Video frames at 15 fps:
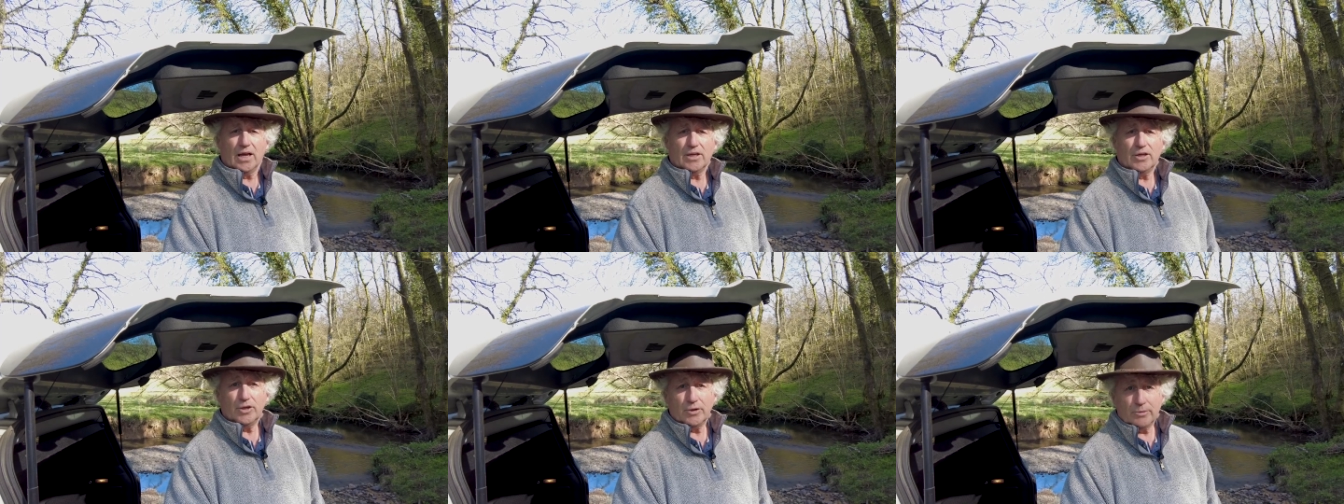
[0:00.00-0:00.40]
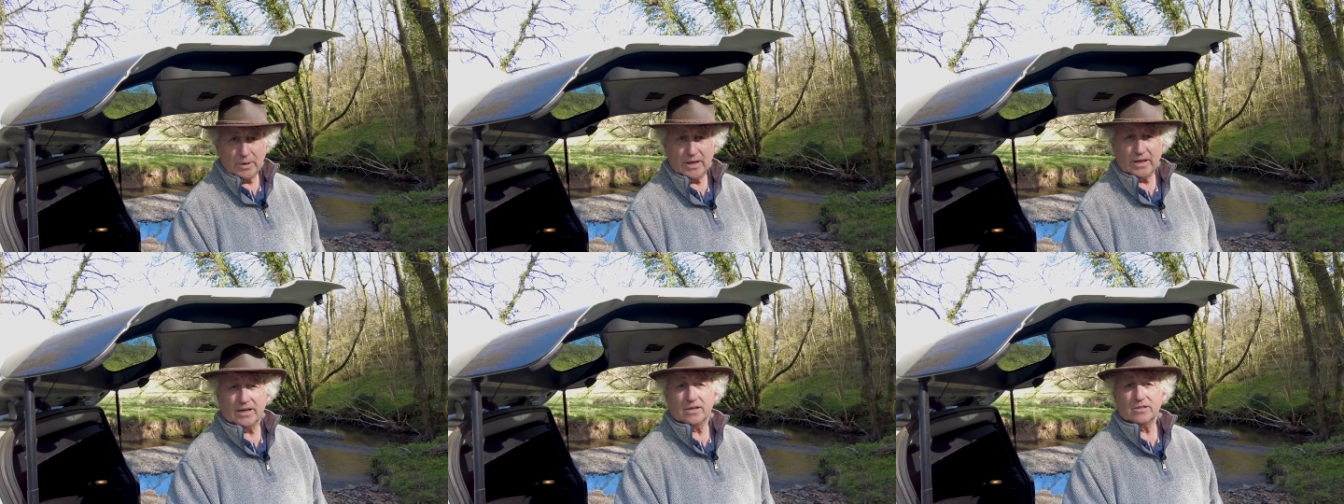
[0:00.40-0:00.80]
You
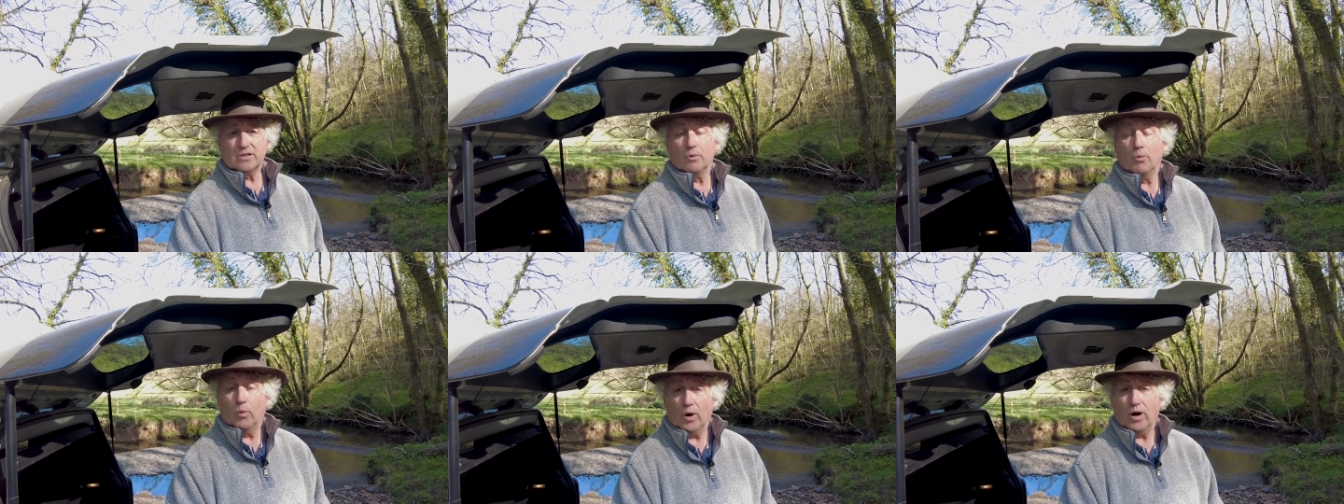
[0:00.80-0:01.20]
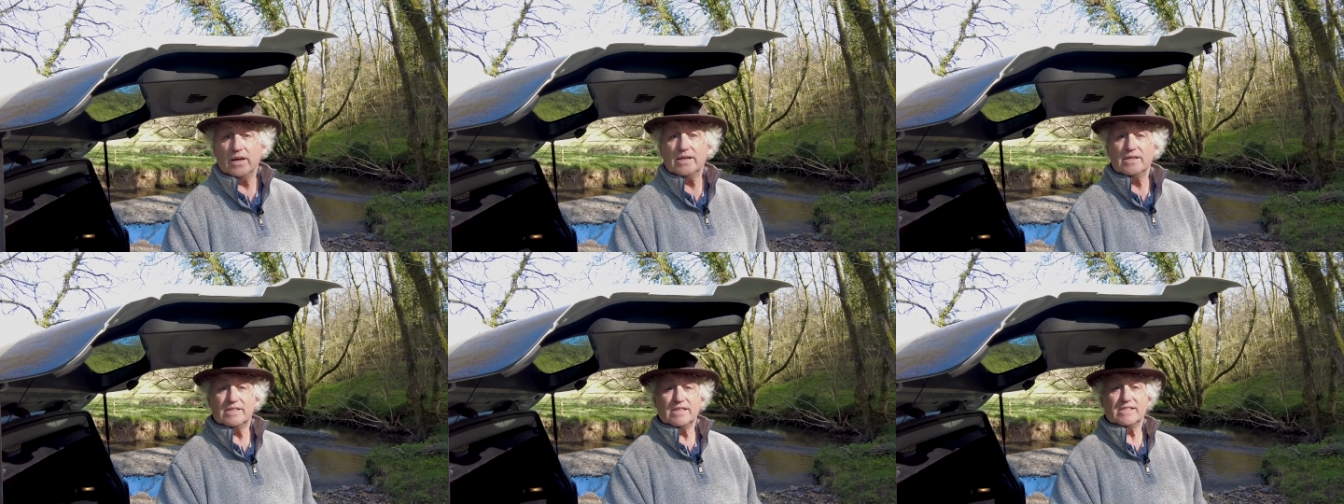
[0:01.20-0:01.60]
might ask, why
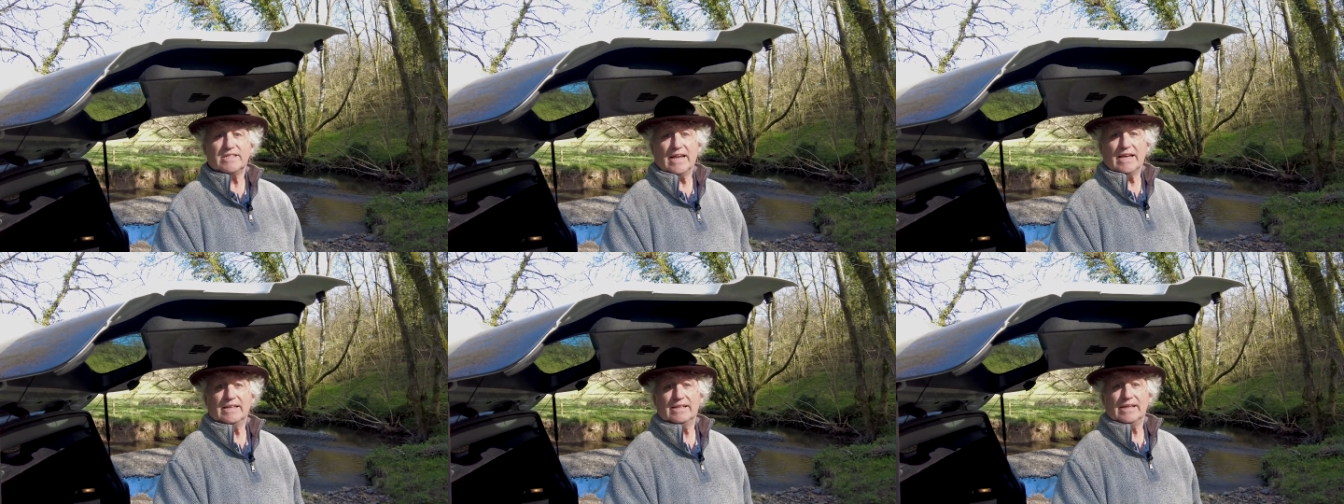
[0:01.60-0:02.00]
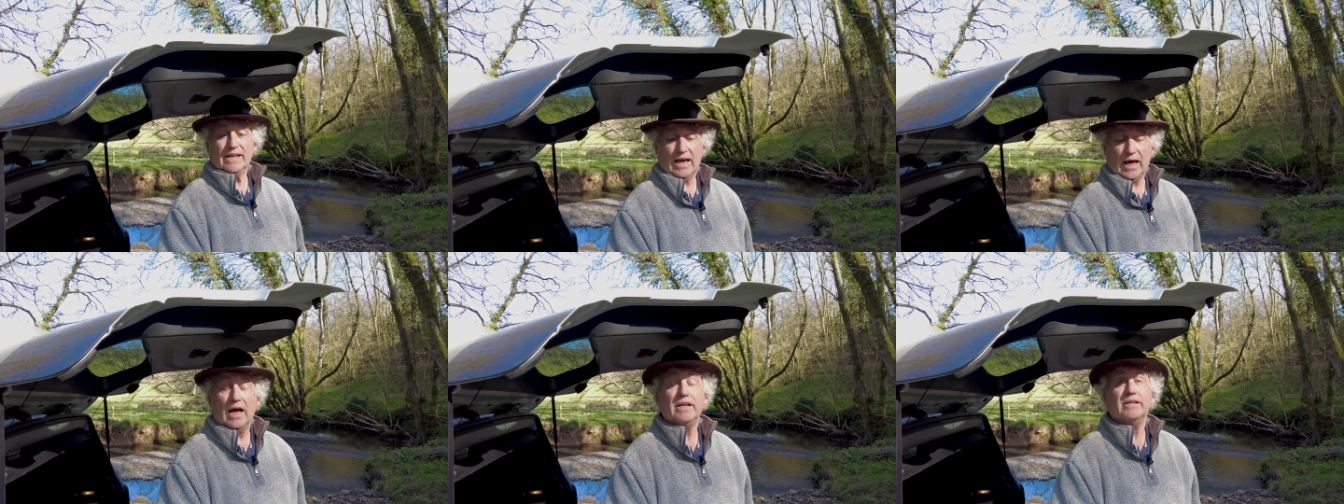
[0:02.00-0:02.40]
is he
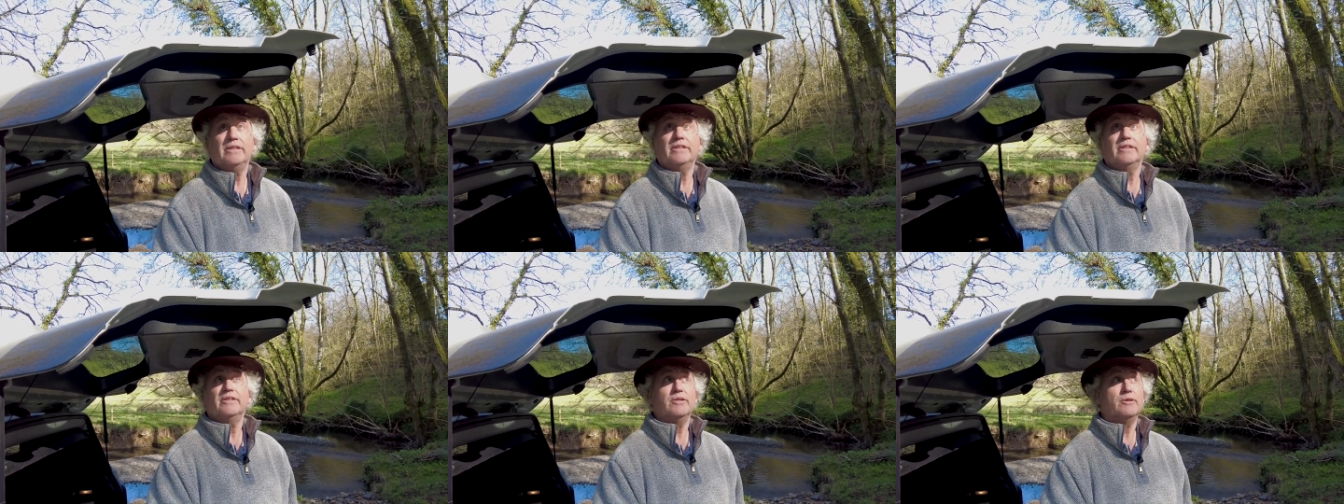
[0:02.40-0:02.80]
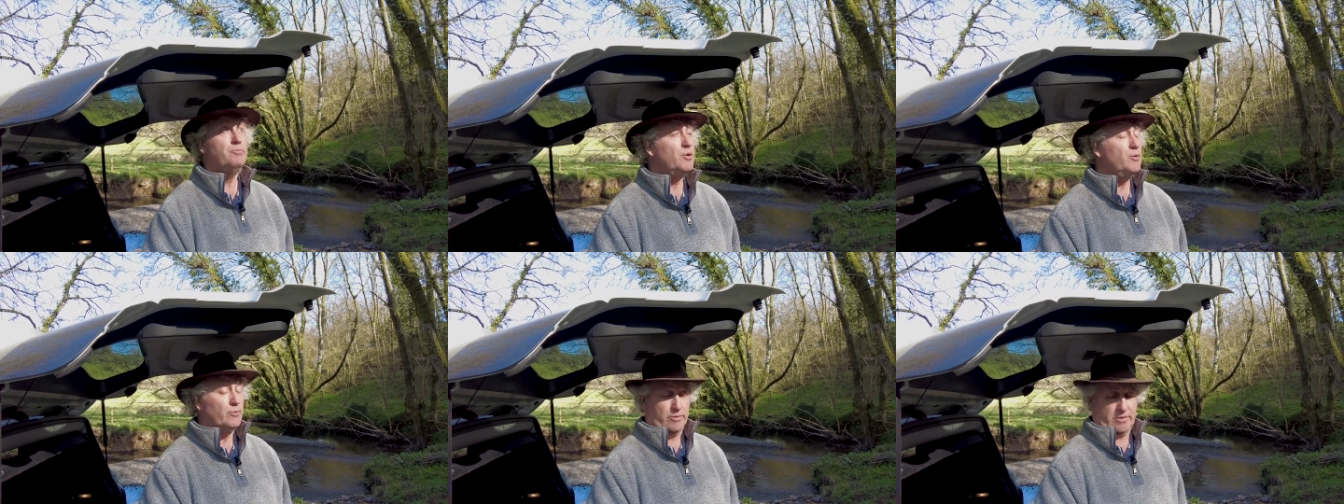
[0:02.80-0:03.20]
standing under the
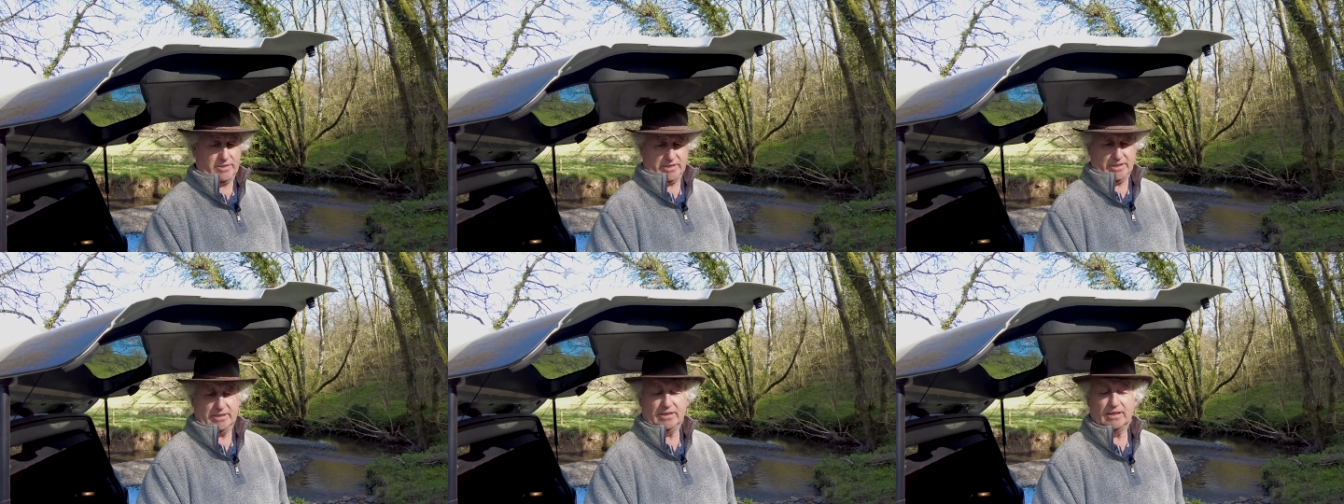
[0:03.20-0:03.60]
boot?